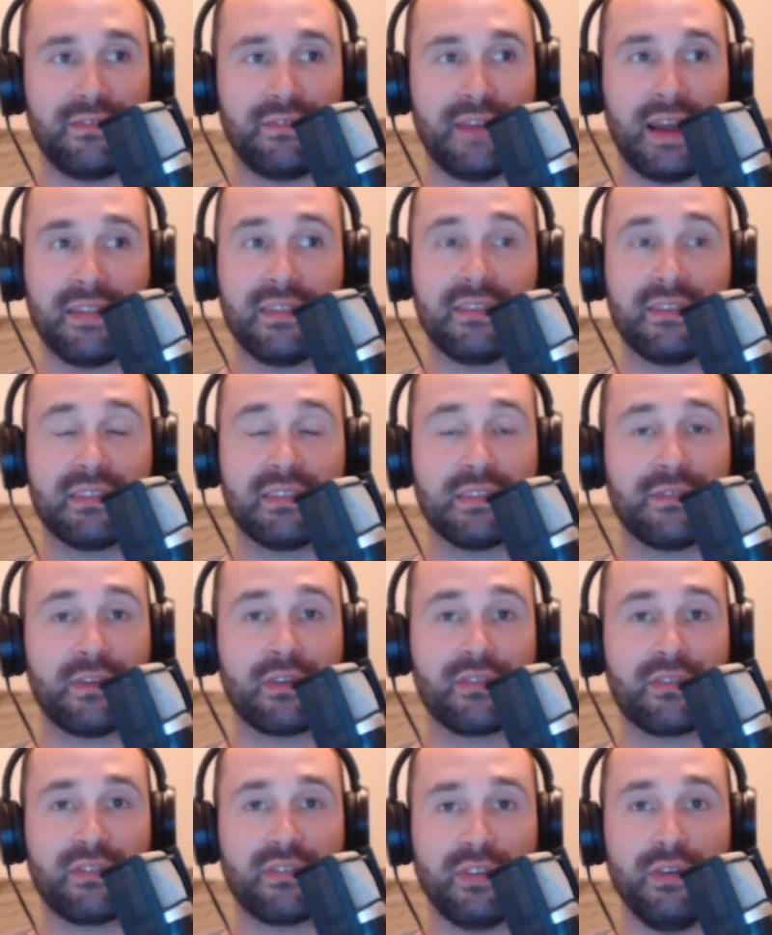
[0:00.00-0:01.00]
at least the
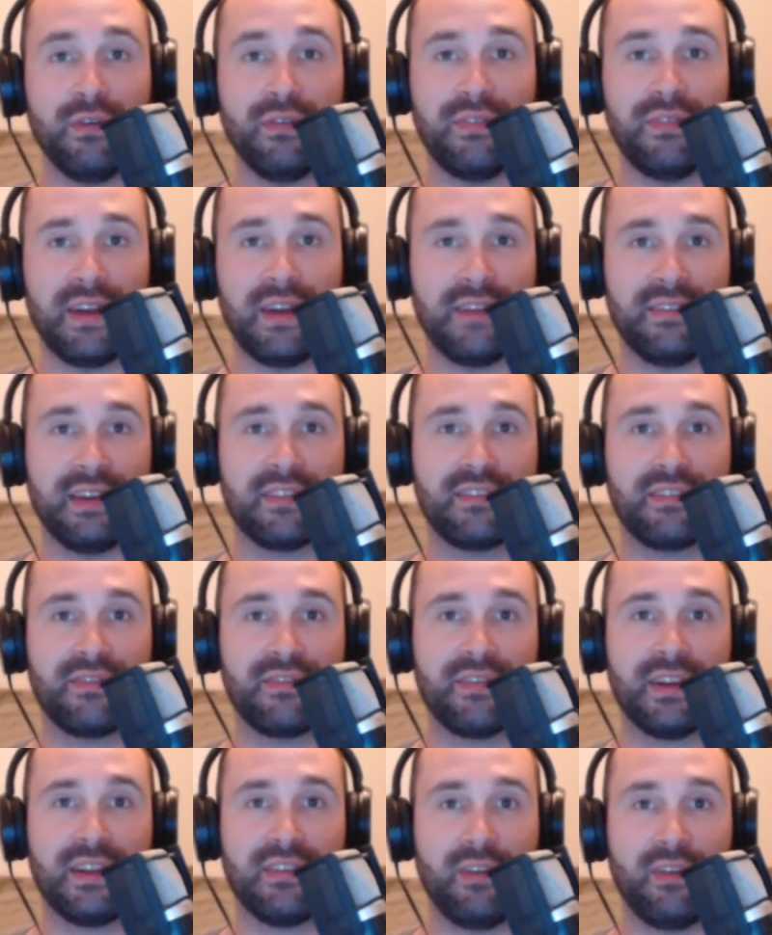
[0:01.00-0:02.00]
first two Five Nights at
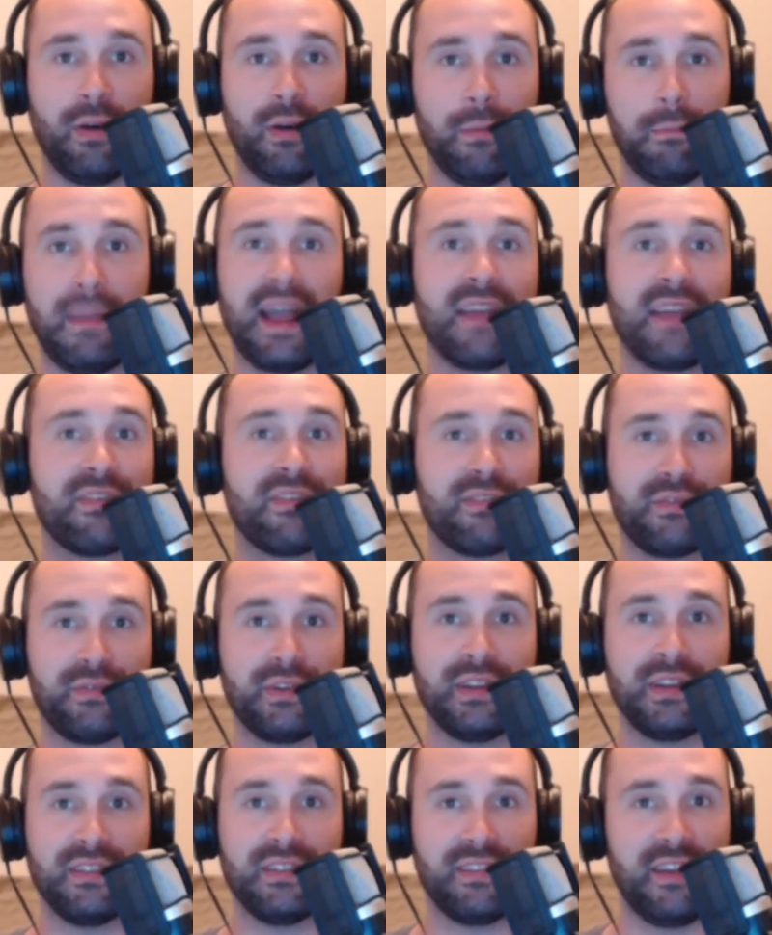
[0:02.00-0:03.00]
Freddy's are
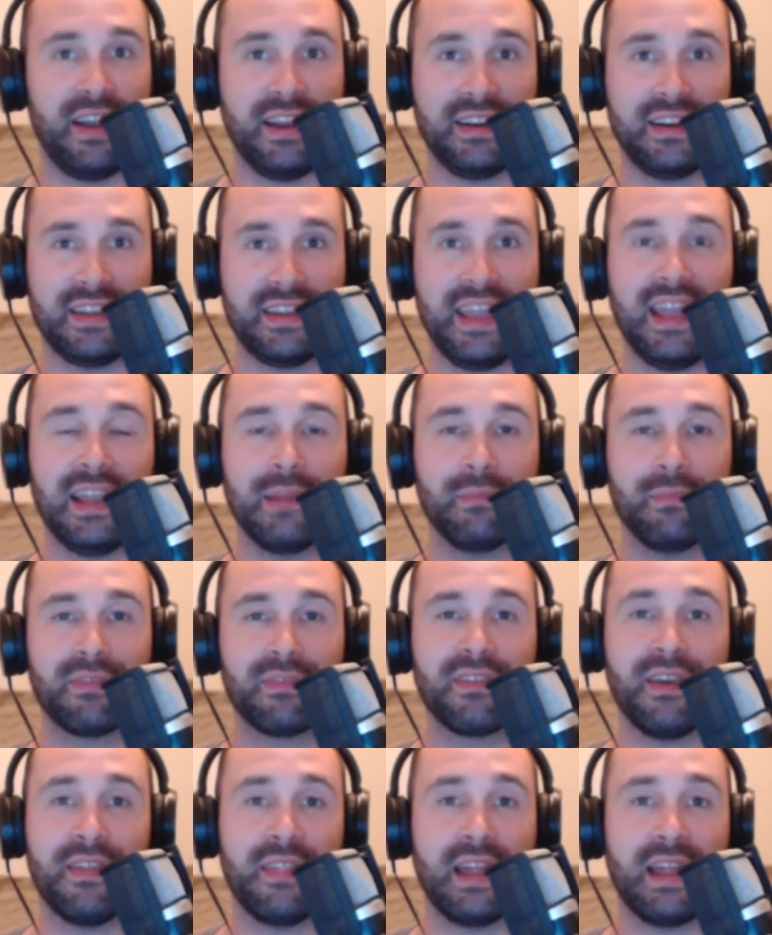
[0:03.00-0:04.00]
masterfully designed
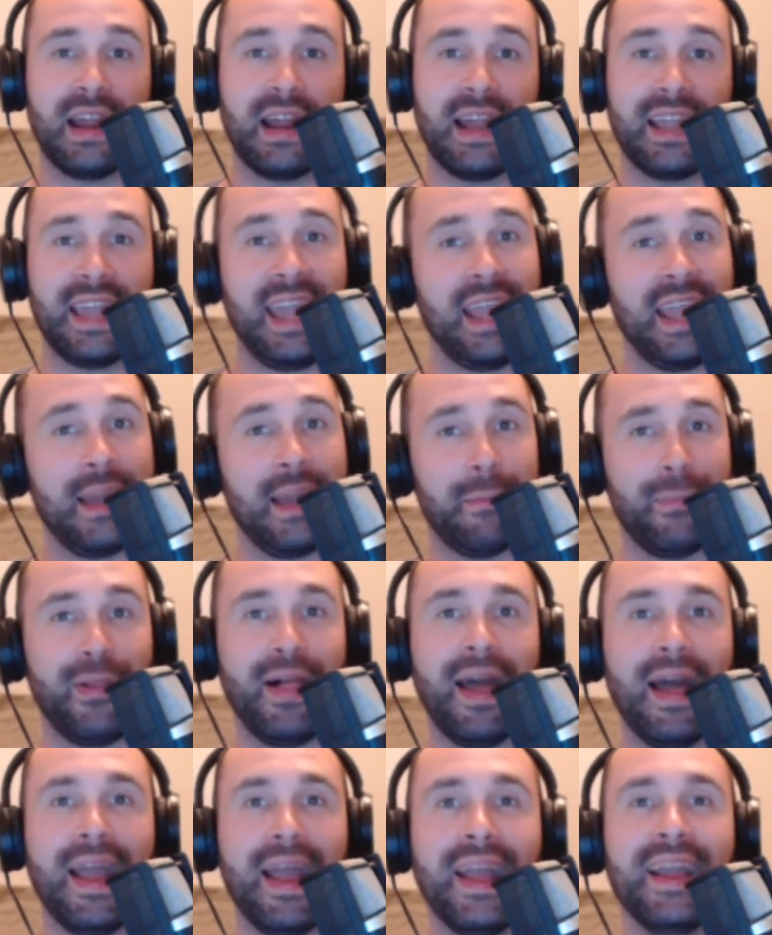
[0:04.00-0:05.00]
games that I can't
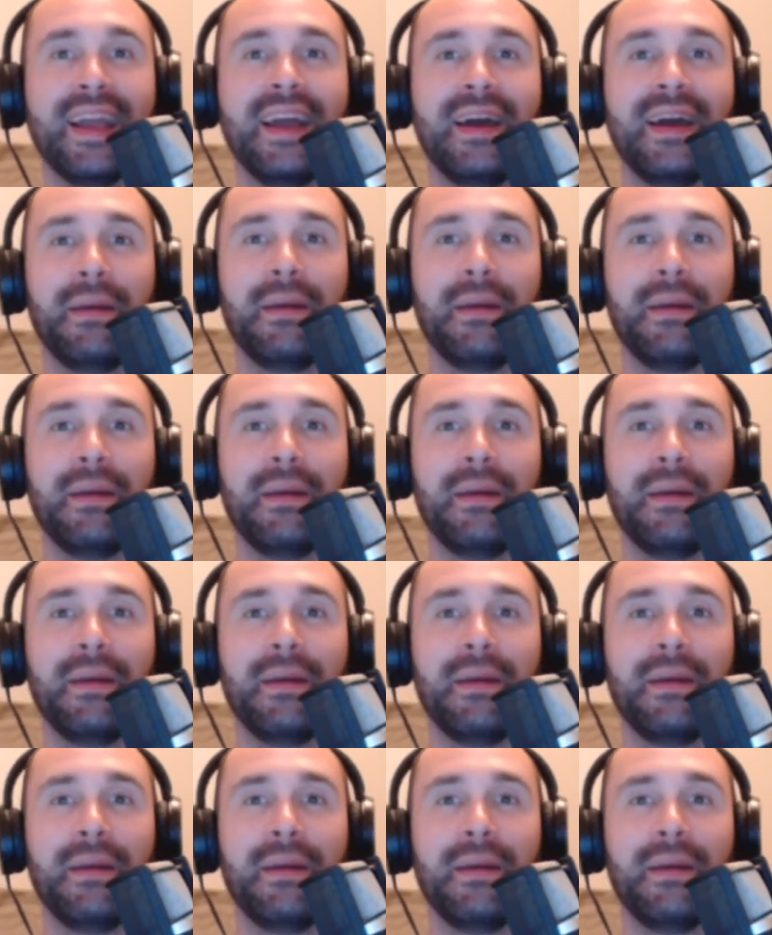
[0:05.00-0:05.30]
play